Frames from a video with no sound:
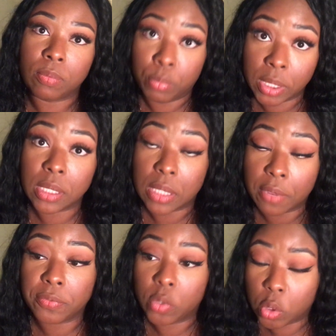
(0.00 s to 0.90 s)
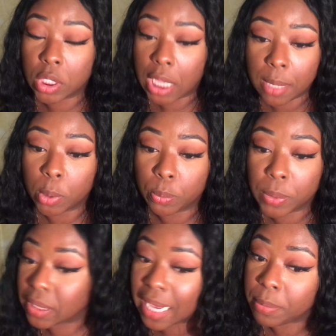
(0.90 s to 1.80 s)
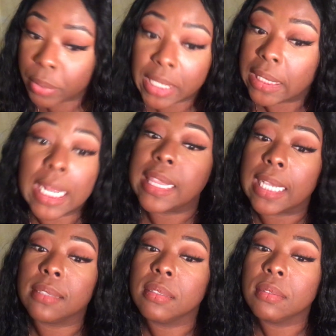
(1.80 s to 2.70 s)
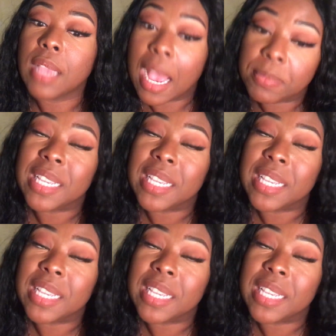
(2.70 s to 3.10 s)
bring stuff to the table, because I ain't bringing nothing. I'm